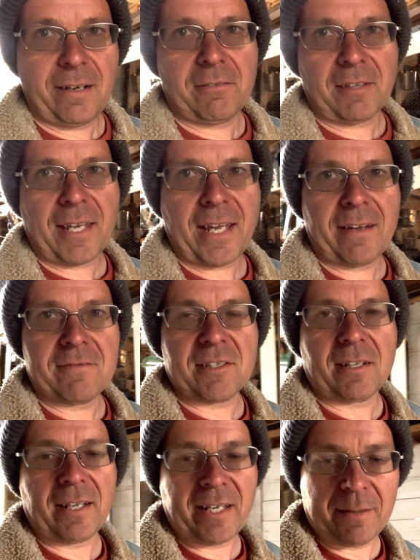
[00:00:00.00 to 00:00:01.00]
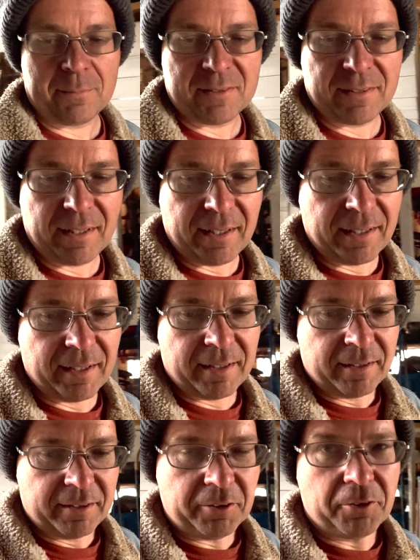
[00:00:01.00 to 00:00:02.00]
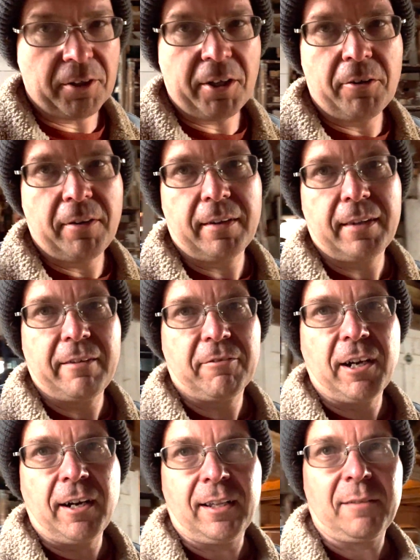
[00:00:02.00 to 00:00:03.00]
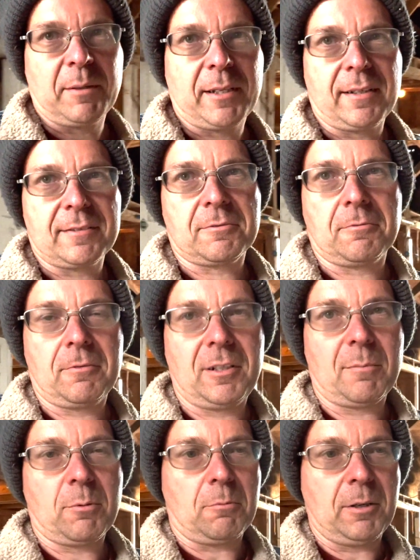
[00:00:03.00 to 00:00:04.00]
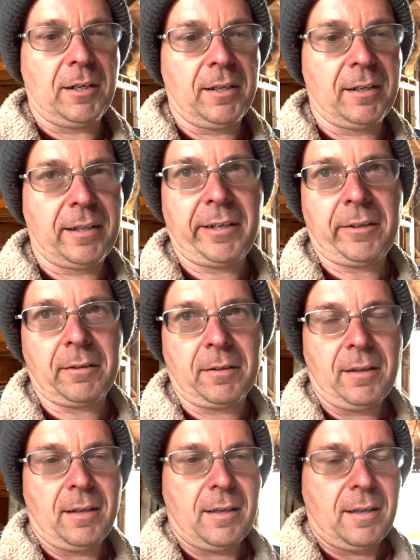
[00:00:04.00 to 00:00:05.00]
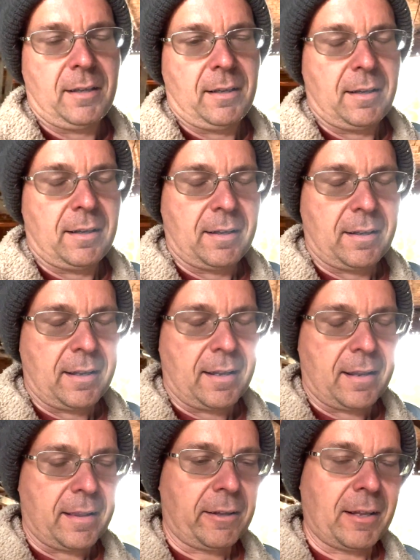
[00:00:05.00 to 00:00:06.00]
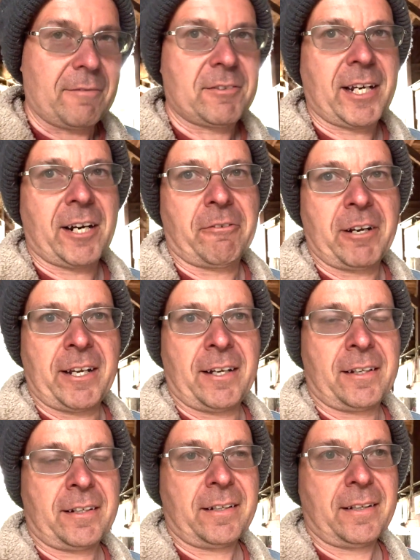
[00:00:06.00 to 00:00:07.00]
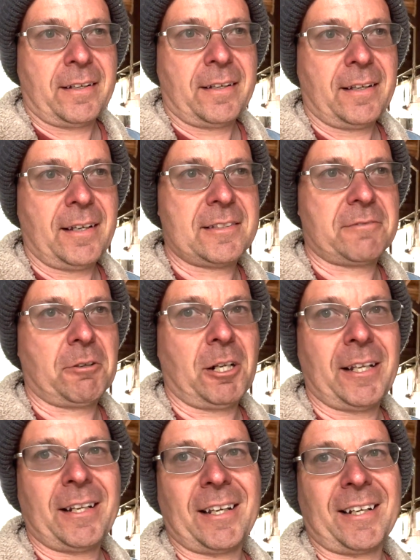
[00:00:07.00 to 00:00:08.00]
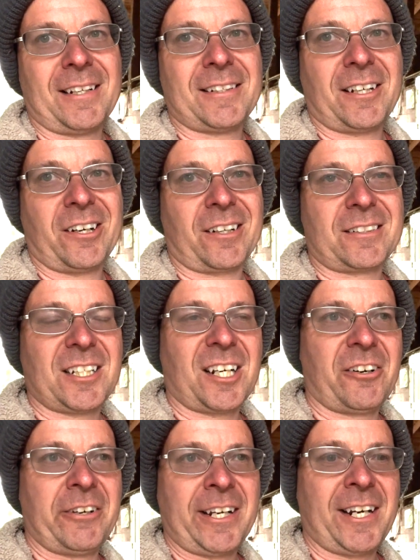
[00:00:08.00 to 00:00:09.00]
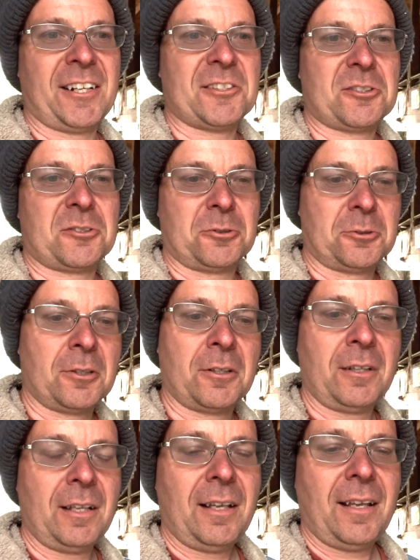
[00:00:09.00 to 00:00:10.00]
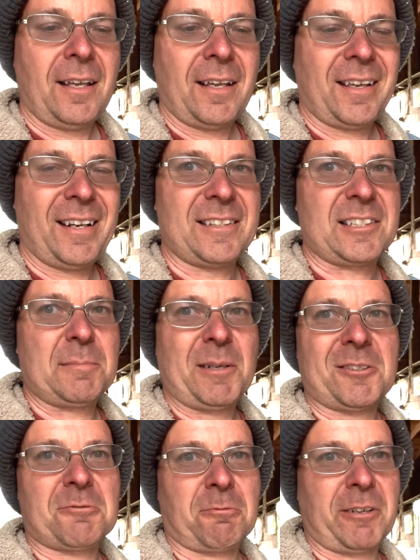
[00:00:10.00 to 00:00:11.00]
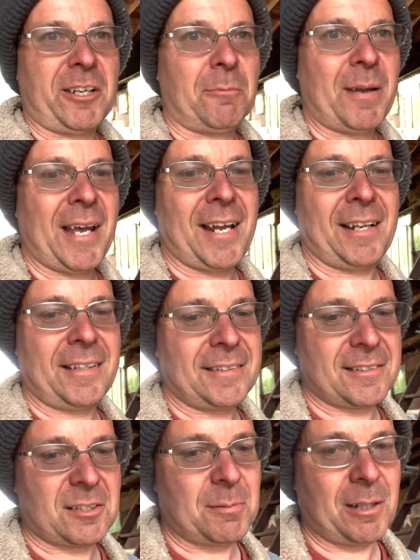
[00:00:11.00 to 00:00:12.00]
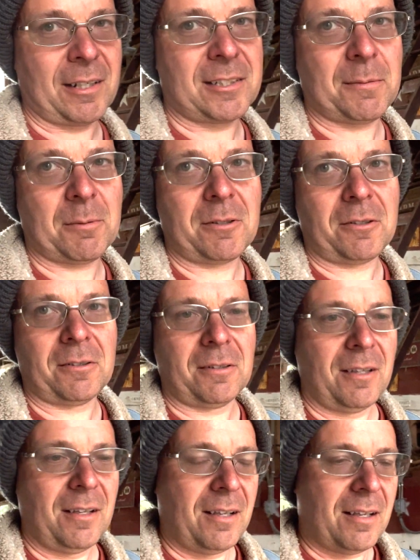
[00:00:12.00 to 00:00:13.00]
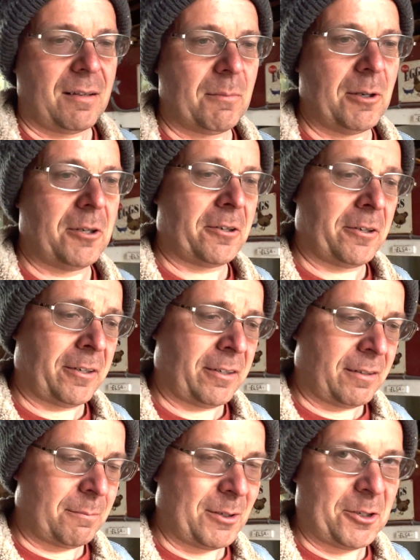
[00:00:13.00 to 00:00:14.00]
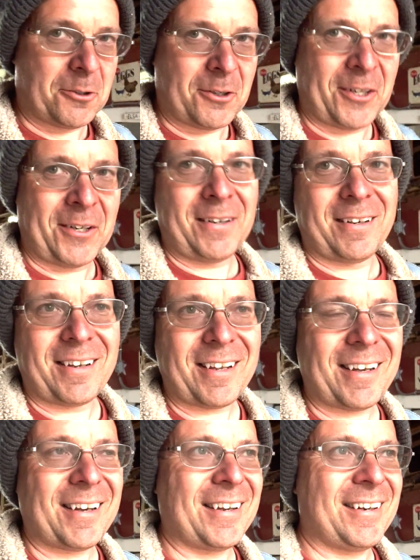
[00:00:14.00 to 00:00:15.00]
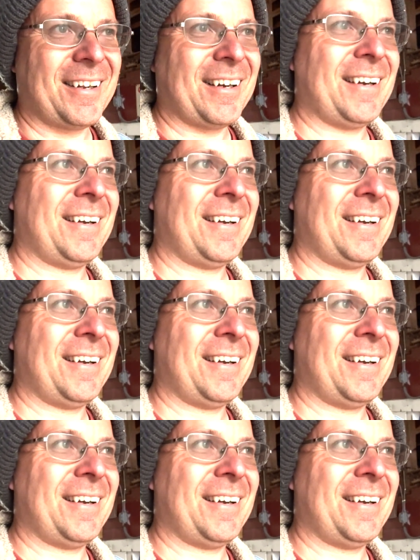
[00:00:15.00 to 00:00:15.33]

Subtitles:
of the calves and lambs, and you'll know that they've got it because, number one, they'll have diarrhea. It's really like a dark, tarry kind of stool, and it smells real bad. It doesn't smell like typical manure, and